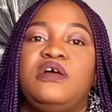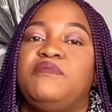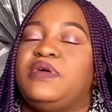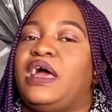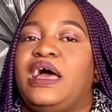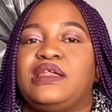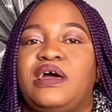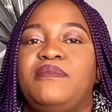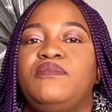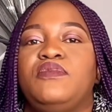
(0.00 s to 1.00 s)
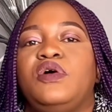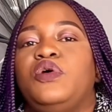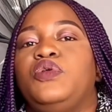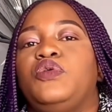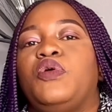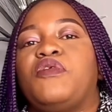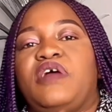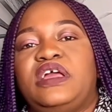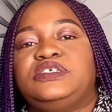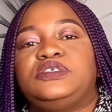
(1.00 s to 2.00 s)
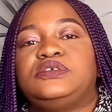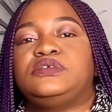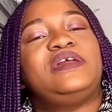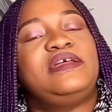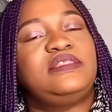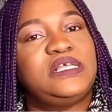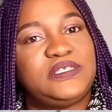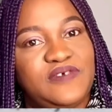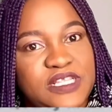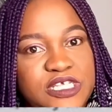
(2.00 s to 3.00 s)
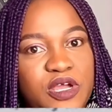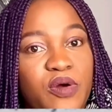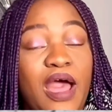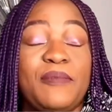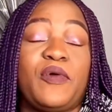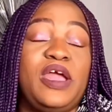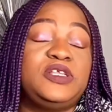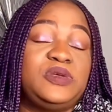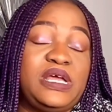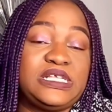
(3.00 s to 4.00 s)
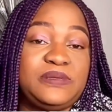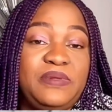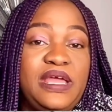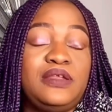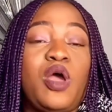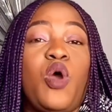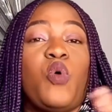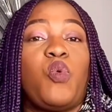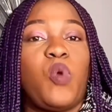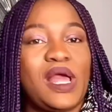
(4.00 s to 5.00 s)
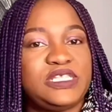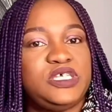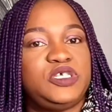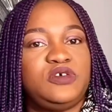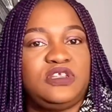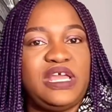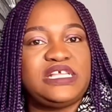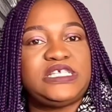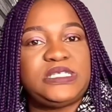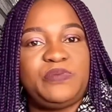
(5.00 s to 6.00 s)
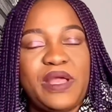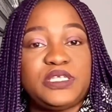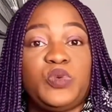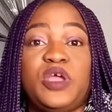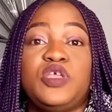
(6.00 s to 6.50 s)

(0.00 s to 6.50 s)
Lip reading: per annum, no range. In this video, I'm going to explain what you should expect when